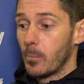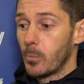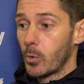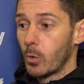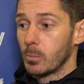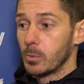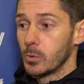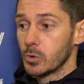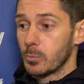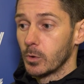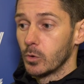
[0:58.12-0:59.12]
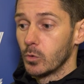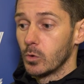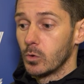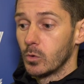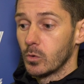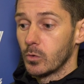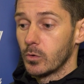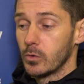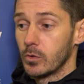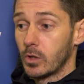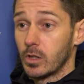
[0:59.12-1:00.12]
Probably was below
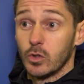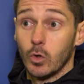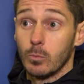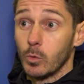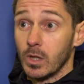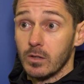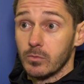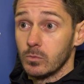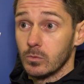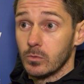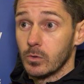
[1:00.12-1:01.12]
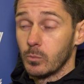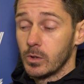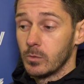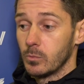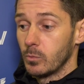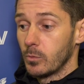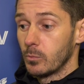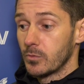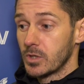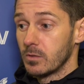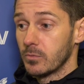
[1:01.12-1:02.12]
the kind of normal level that we've
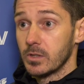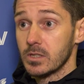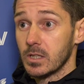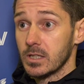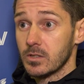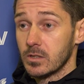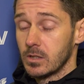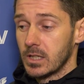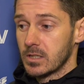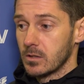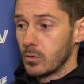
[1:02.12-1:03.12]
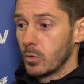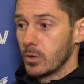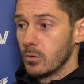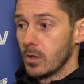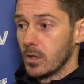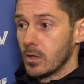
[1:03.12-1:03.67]
seen for these lads in the last little while.